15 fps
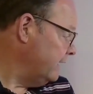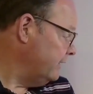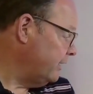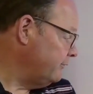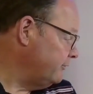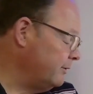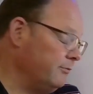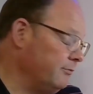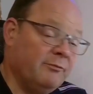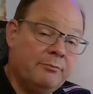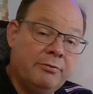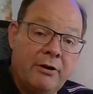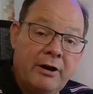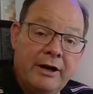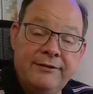Now, in terms of
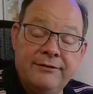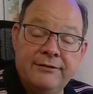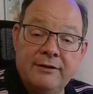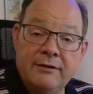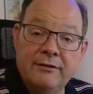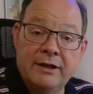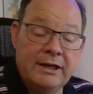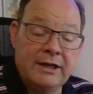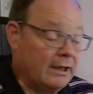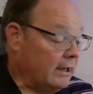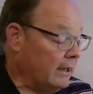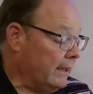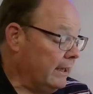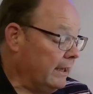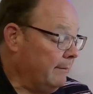price,
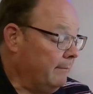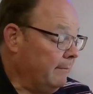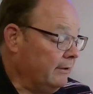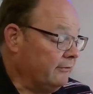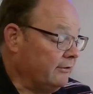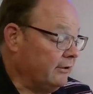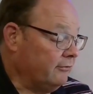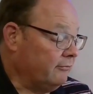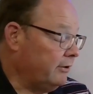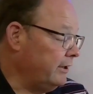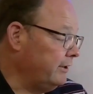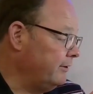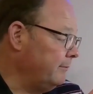let's get this right.